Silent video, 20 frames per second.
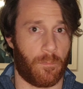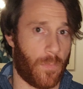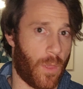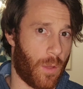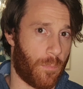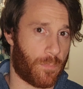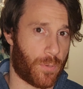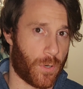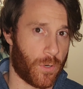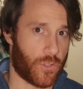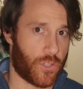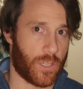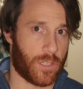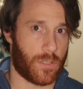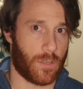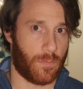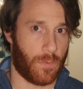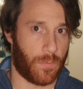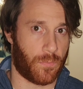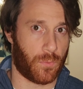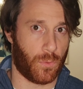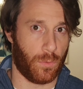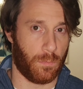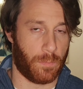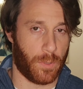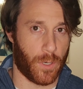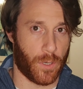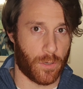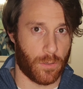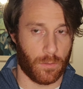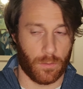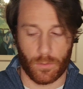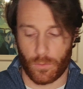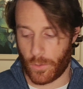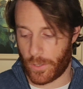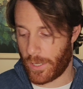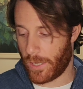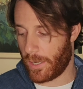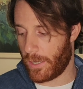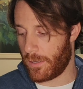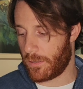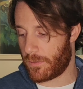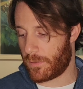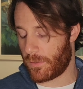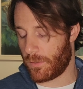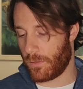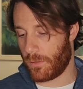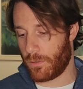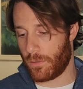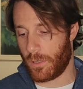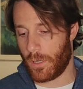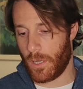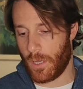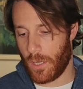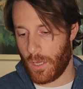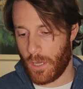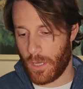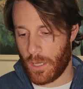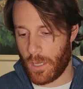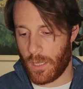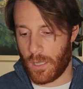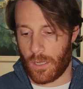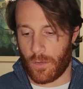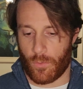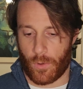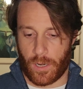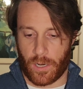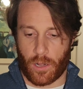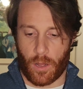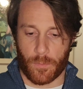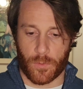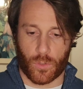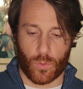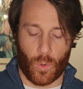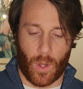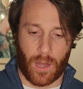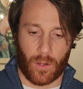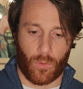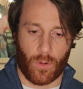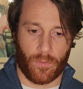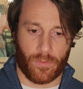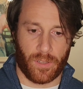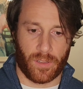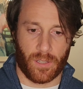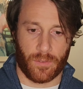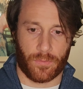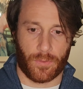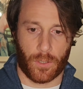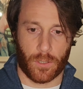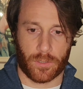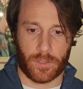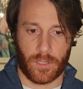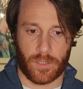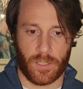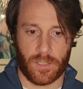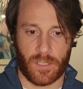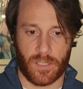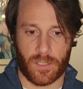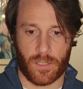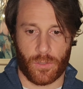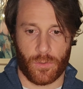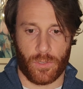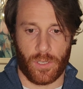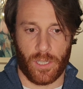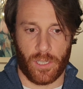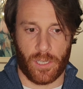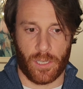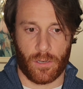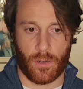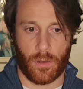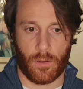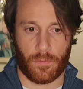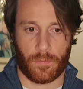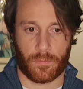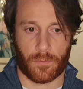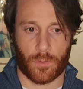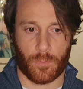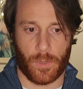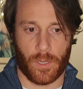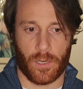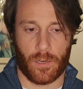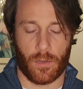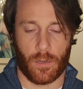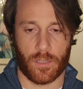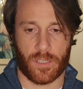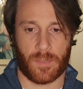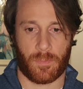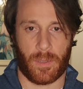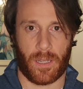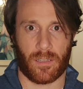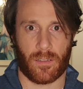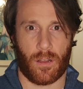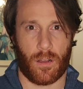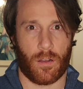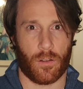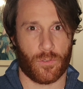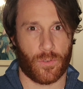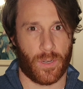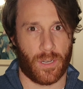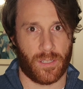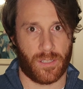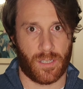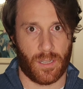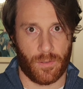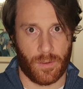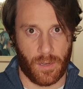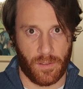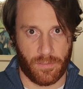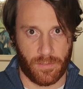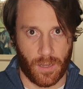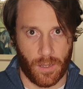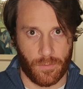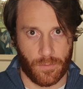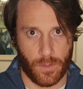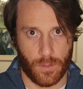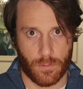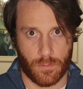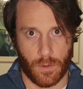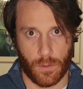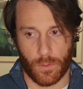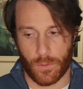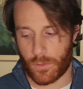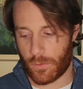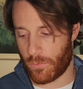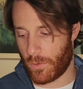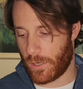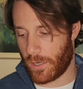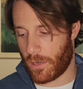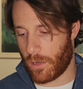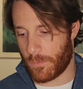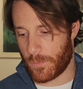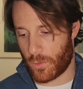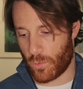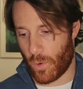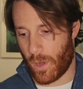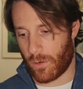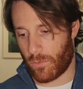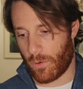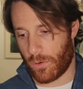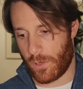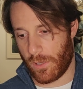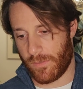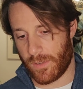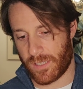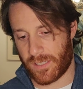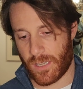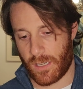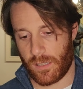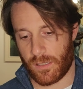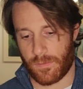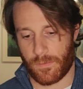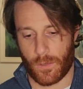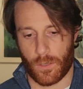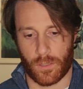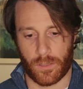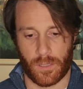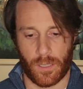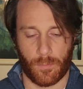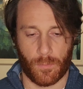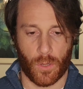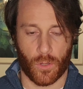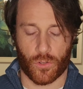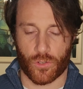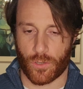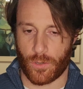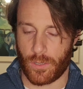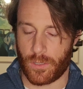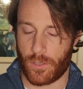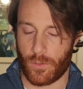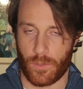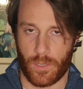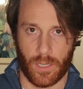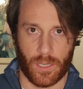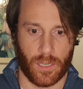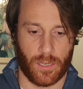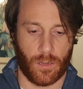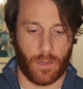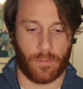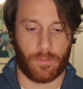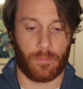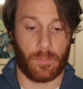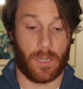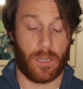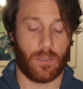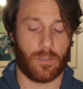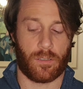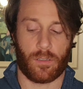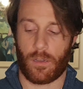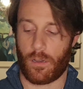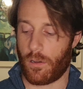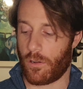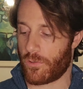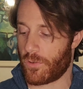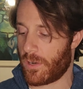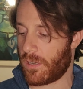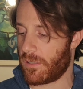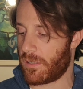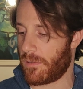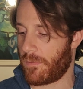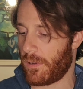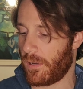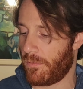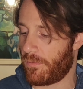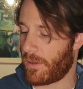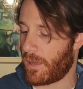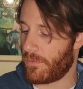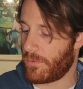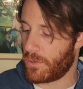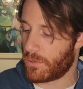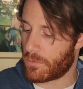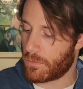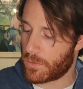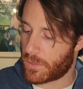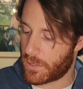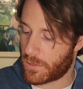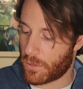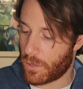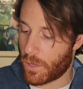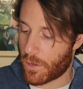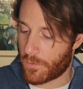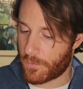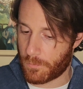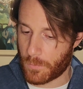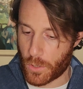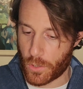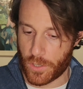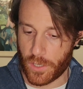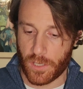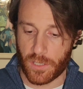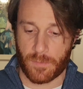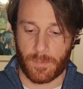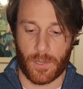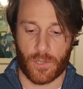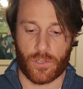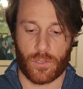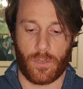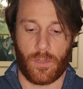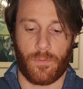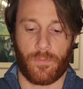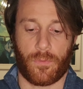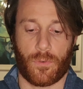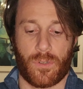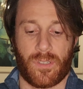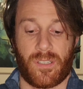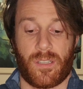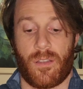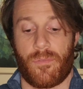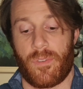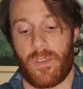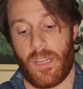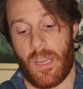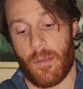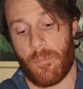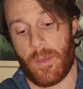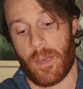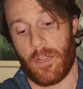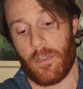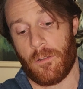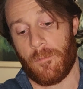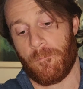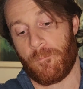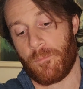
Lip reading: a purchase of a full bottle, okay? So when it comes to Aqua Vitae Forte, this is unique enough for me to spend 175 euros. When it comes to Aqua Universalis Forte, I'm not sure it's unique enough because 175 euros is a lot of money, especially for 70 ml.